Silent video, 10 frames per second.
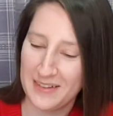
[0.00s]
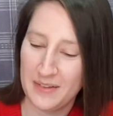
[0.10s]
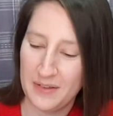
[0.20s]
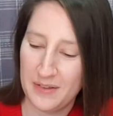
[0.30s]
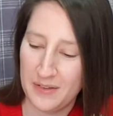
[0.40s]

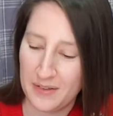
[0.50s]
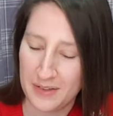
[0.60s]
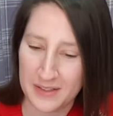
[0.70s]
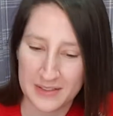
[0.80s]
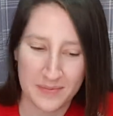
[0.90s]
Oh
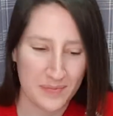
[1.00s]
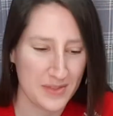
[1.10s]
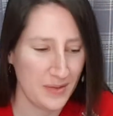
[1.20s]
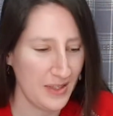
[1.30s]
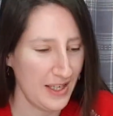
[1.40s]
gosh.
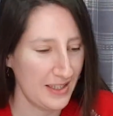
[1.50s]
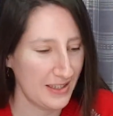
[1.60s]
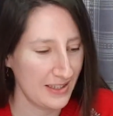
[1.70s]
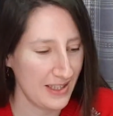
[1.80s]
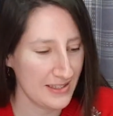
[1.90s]
So yeah, I
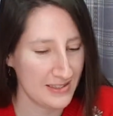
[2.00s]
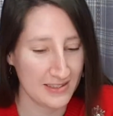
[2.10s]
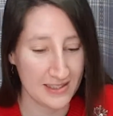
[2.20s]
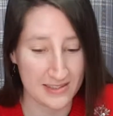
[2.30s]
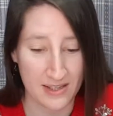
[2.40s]
think that's
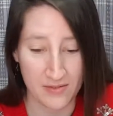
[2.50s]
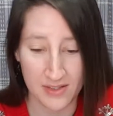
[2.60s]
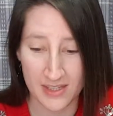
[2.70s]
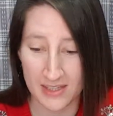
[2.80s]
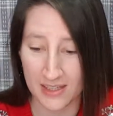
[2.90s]

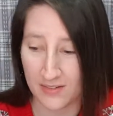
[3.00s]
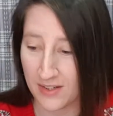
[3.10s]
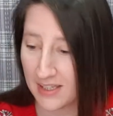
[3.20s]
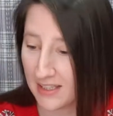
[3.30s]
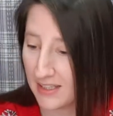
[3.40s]
everything
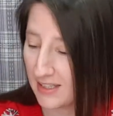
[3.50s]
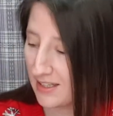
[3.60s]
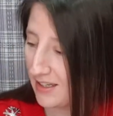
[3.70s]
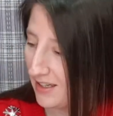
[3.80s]
really.